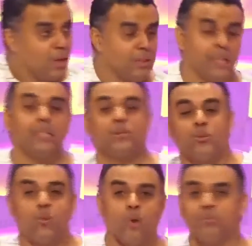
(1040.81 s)
that this will
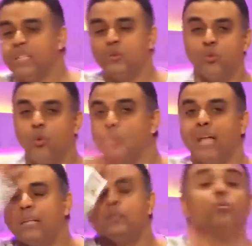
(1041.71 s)
go off, this will go,
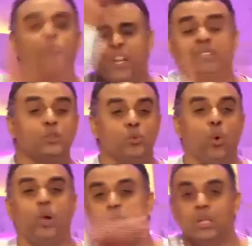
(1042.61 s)
that your face is
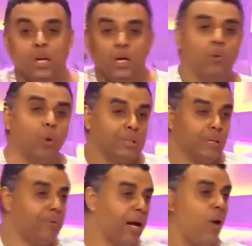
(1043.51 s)
washed, whatever.